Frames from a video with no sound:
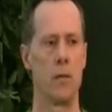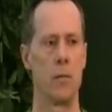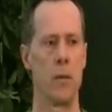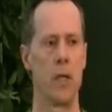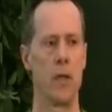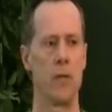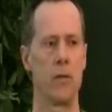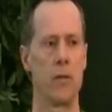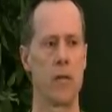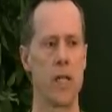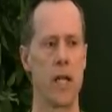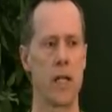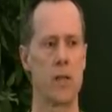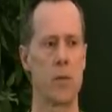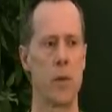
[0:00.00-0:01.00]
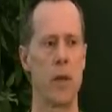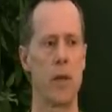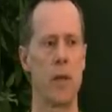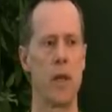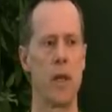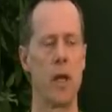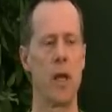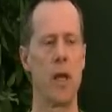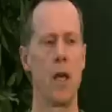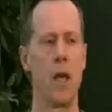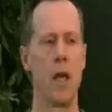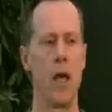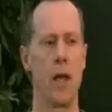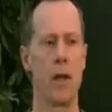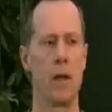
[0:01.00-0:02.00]
money for sex with,
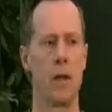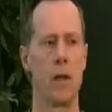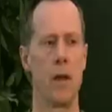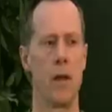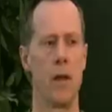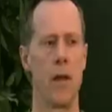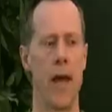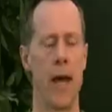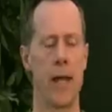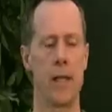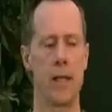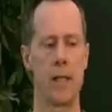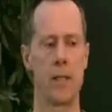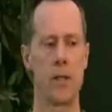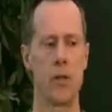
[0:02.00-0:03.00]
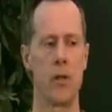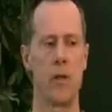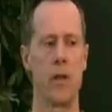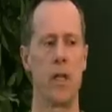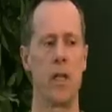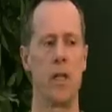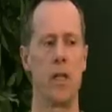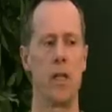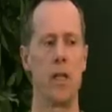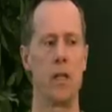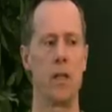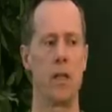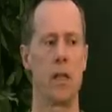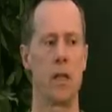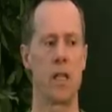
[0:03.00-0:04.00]
and that is sort of
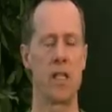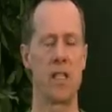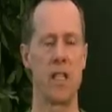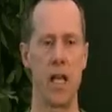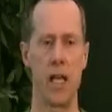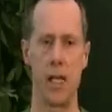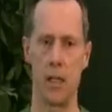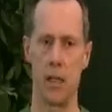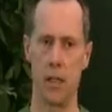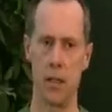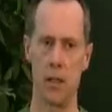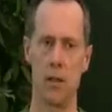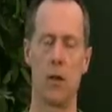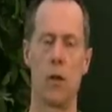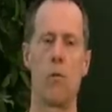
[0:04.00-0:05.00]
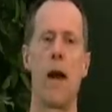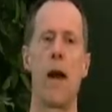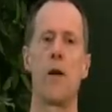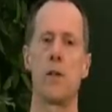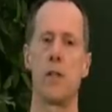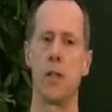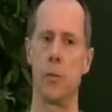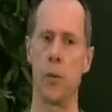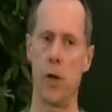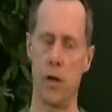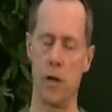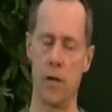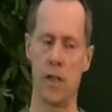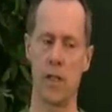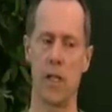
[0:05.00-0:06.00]
the exciting, arousing part
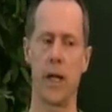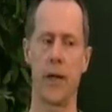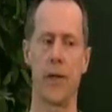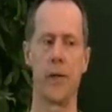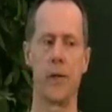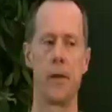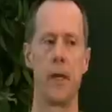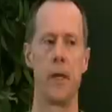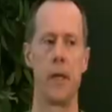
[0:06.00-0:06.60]
of the cycle.